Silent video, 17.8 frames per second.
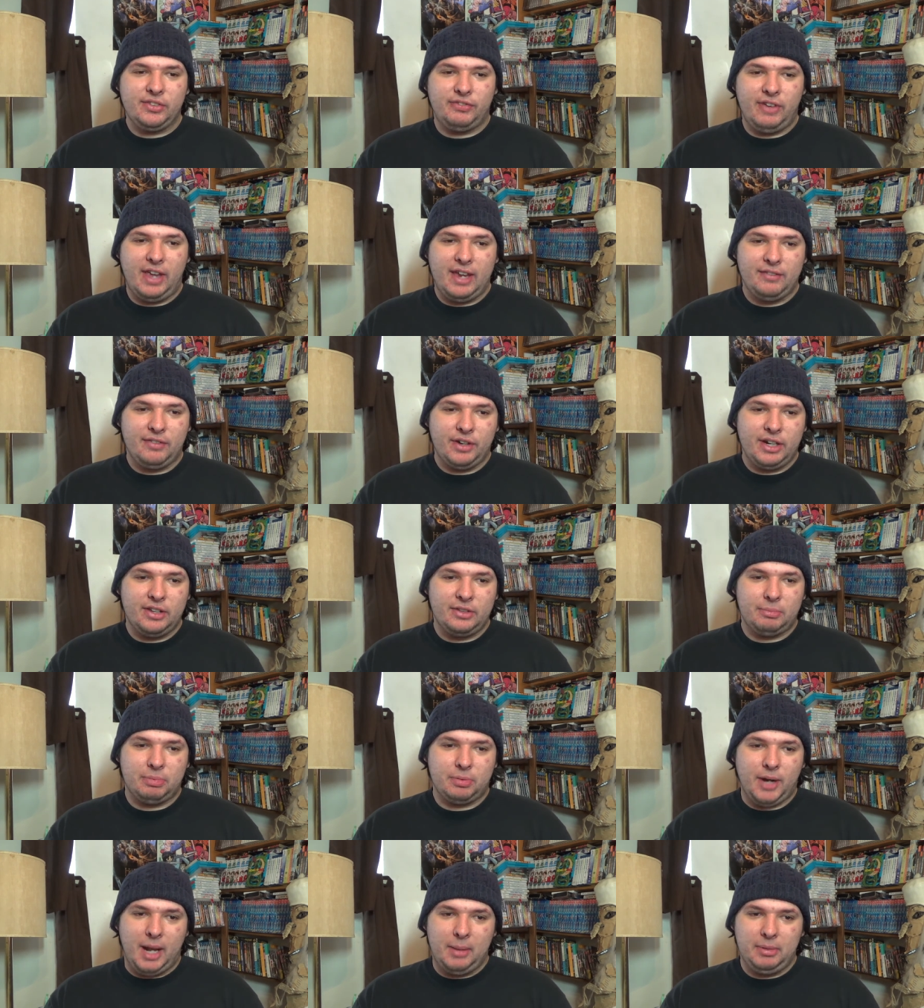favorite is
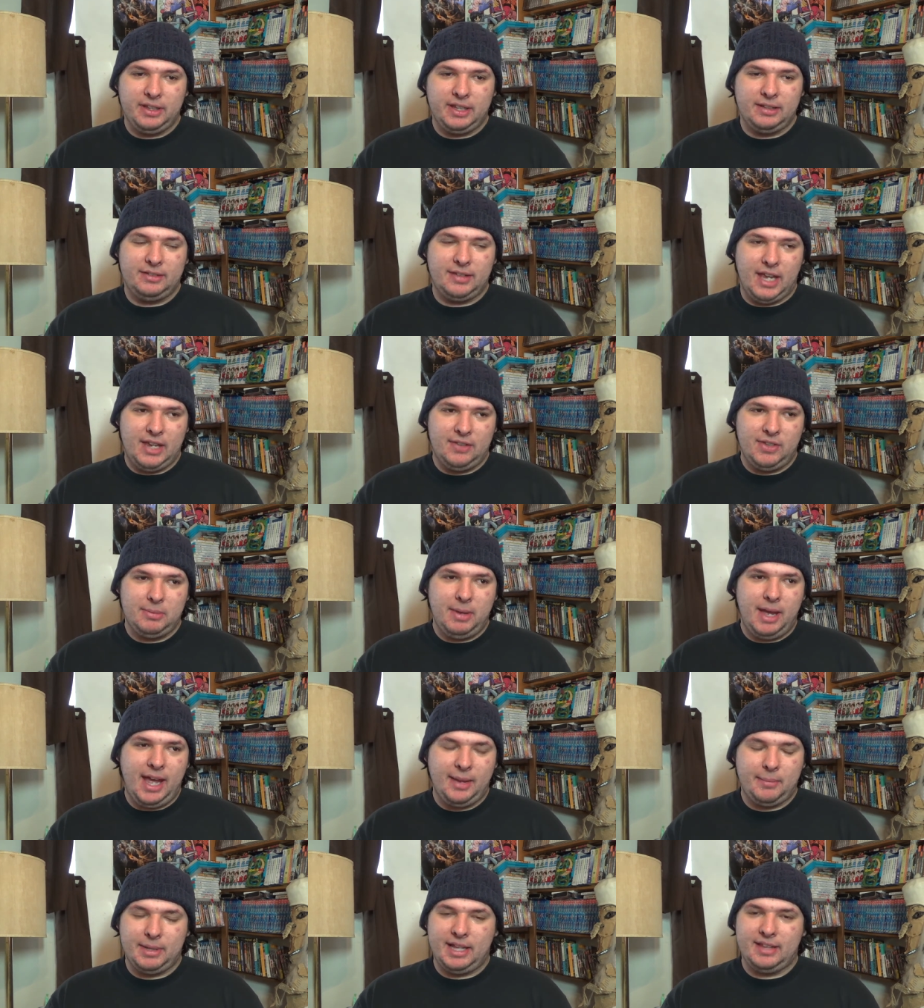probably the Davy
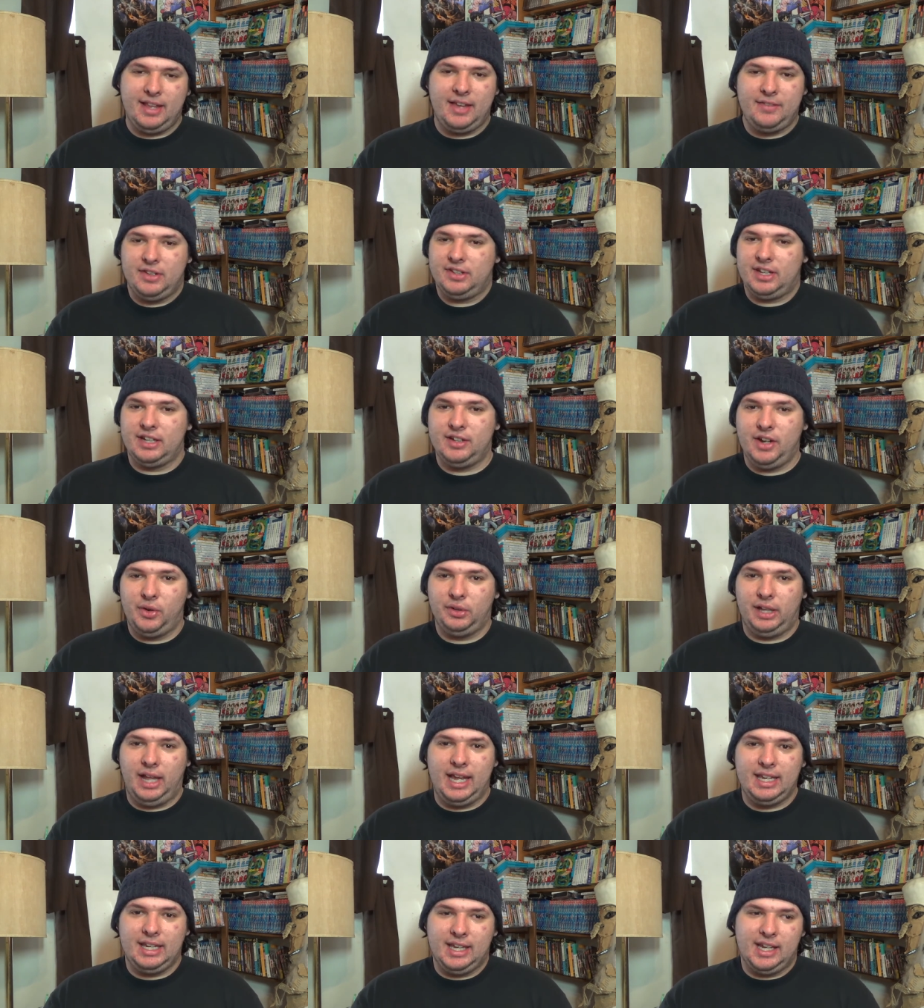back, but that's not even because I don't
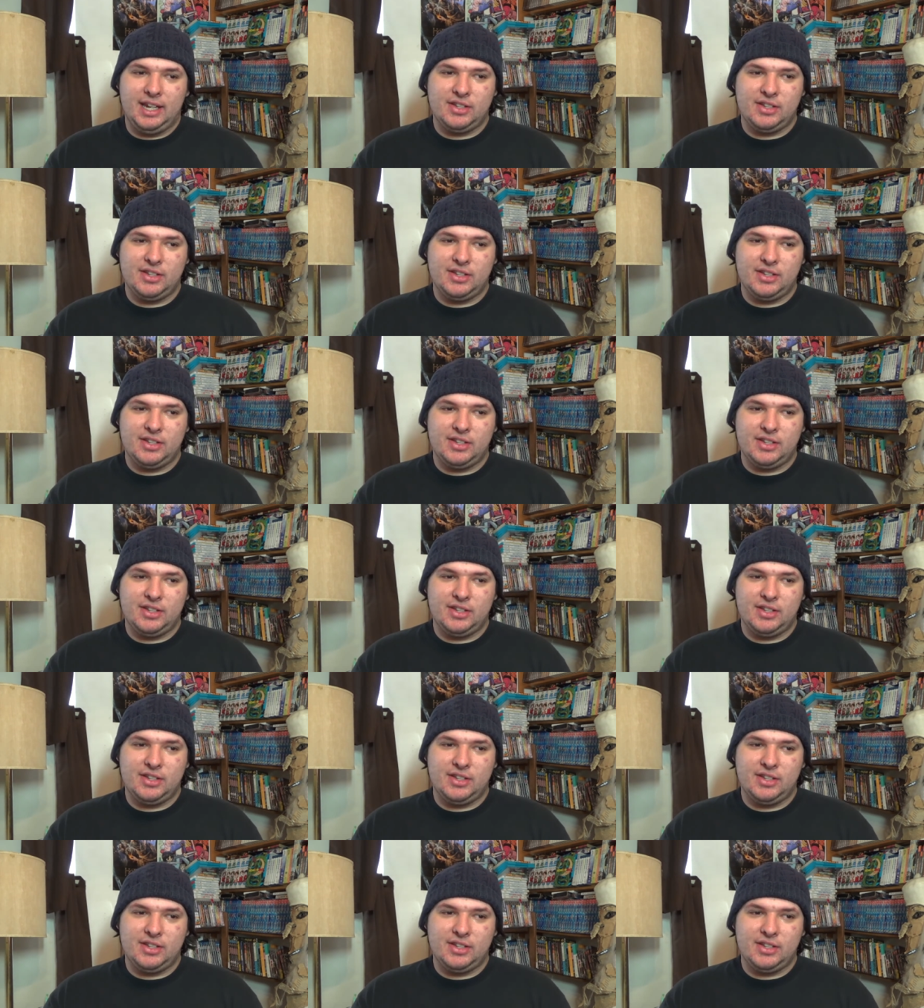like it.